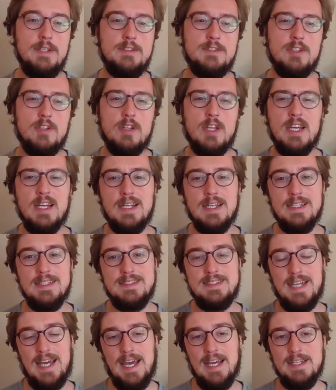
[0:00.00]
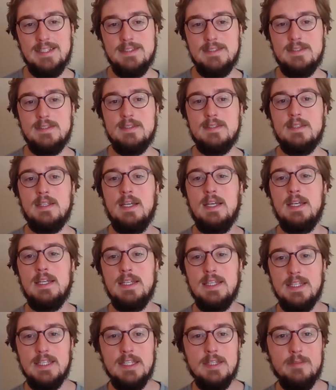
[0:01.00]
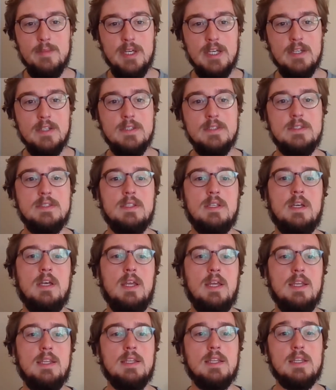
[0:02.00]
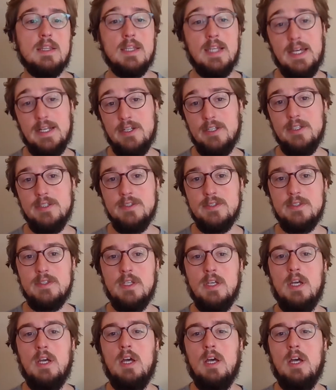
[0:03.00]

So like texts, emails, and letters